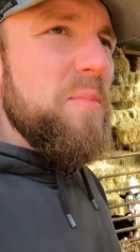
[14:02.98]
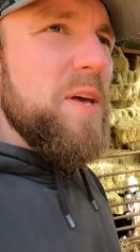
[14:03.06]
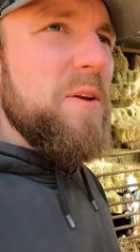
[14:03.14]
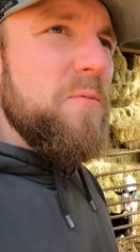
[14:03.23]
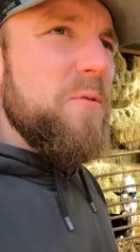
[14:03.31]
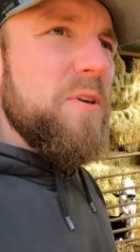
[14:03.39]
would have
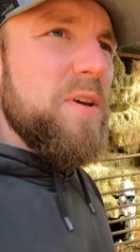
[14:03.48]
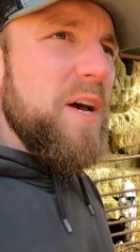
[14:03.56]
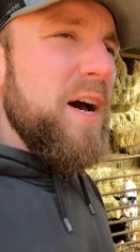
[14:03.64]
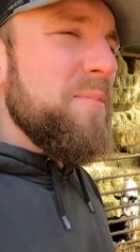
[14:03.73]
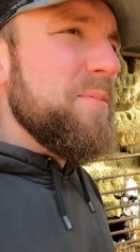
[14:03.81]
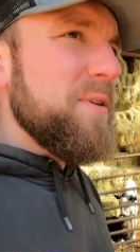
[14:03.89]
made it really
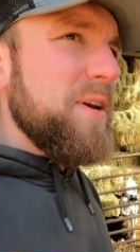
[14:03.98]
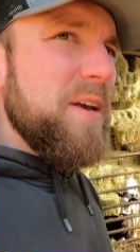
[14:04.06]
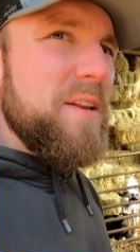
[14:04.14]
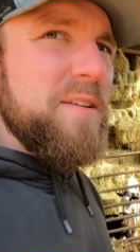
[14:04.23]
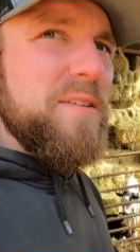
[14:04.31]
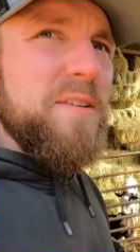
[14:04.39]

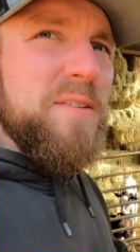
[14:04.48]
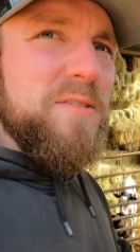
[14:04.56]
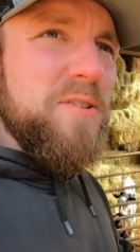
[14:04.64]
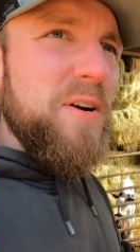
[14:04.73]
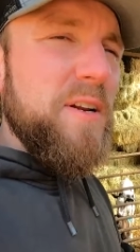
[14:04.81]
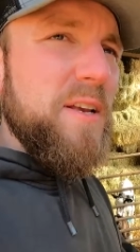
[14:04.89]
complicated
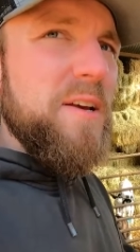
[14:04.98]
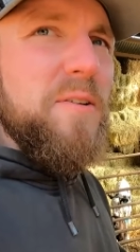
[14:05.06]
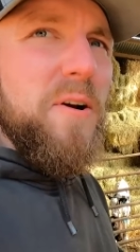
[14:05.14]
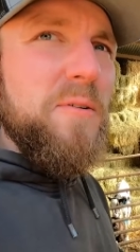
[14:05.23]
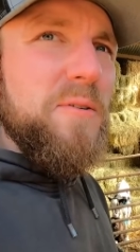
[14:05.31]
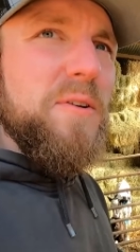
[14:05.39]
trying to get
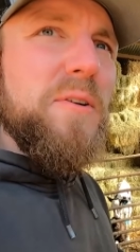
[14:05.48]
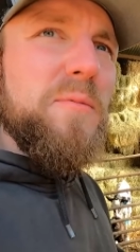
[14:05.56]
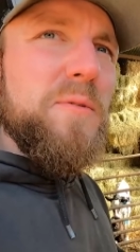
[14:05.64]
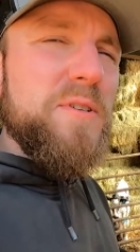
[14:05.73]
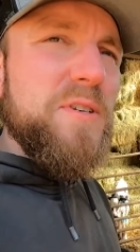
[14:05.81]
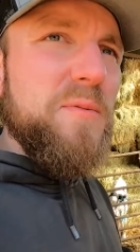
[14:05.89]
her out of there
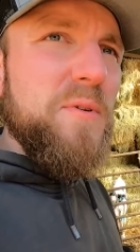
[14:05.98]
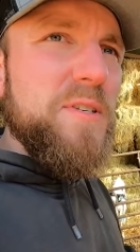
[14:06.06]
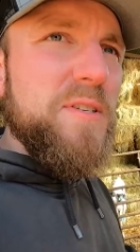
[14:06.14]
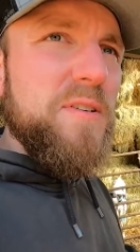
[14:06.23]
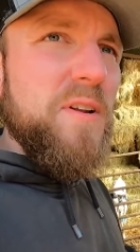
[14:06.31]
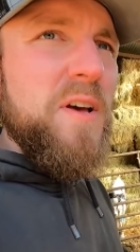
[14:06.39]
when she
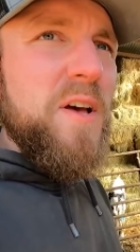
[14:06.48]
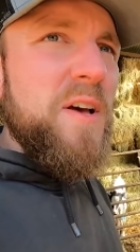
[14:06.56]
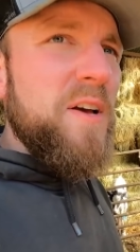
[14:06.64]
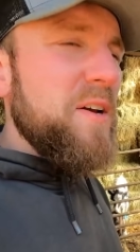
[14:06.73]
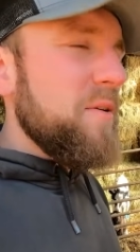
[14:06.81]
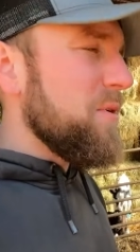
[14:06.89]
wasn't
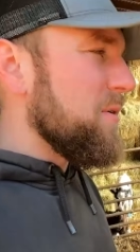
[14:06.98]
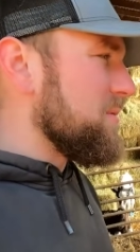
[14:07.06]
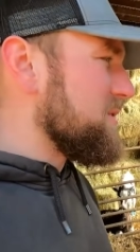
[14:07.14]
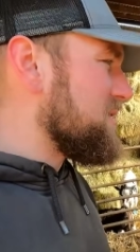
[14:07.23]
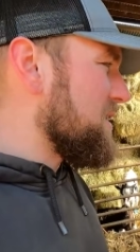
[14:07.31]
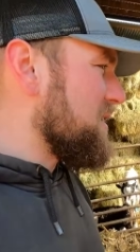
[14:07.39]
going to be
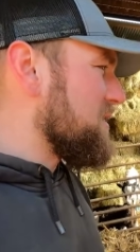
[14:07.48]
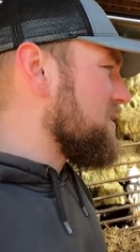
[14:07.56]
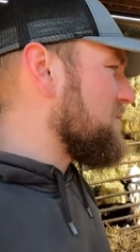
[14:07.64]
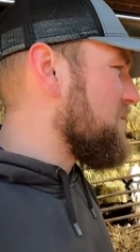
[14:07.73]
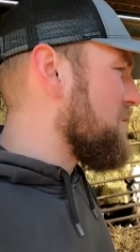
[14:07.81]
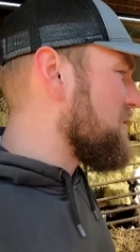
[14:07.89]
able to stand
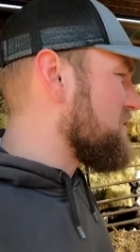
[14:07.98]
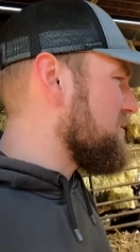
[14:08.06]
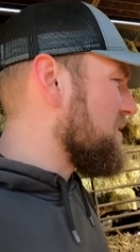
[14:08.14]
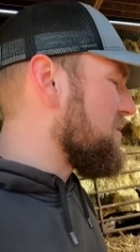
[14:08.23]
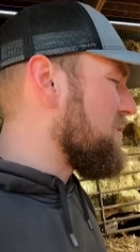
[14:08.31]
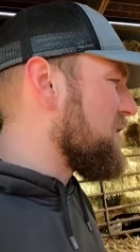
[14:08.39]
up for us right